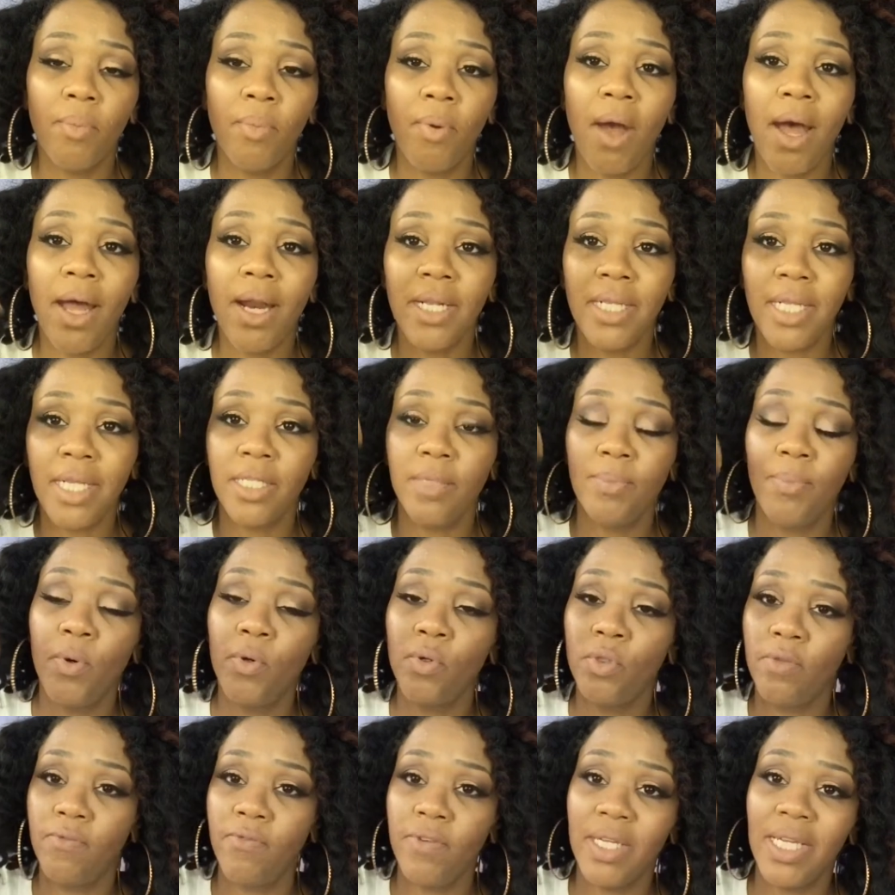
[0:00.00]
product as
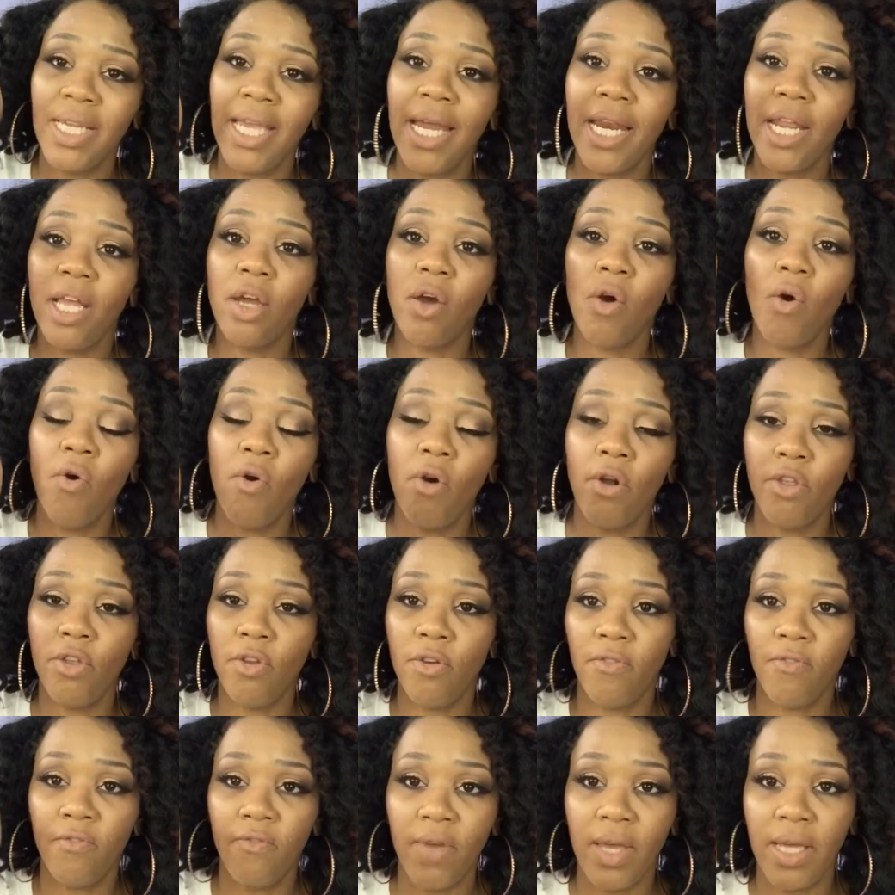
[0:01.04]
opposed to it getting on
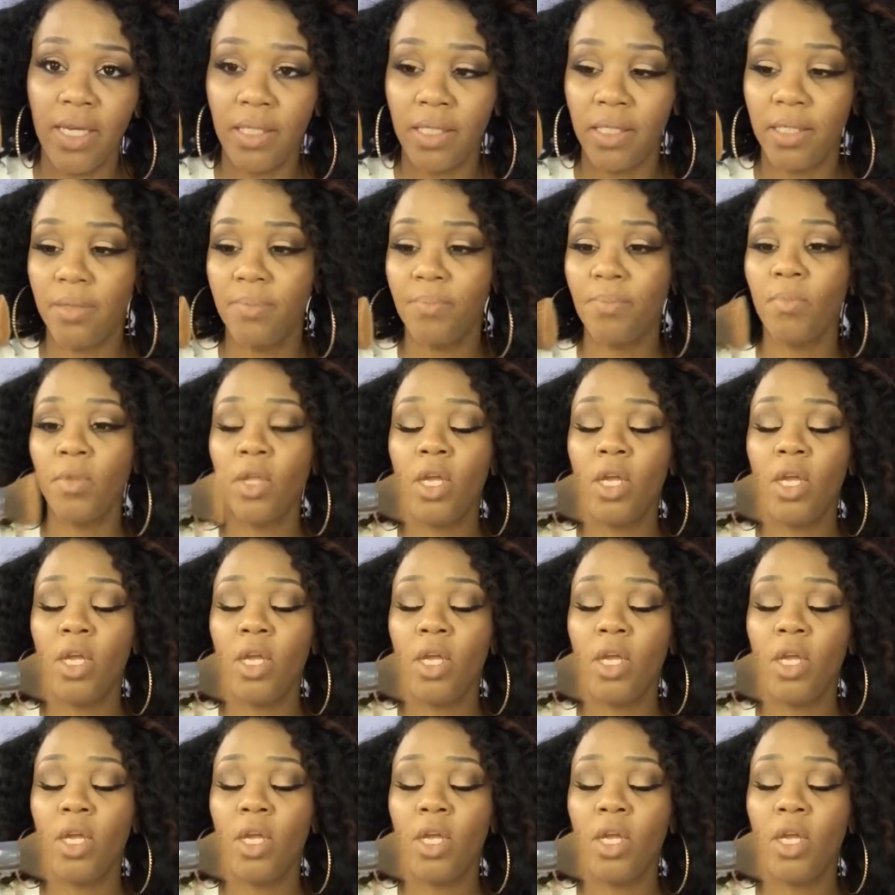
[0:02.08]
your face.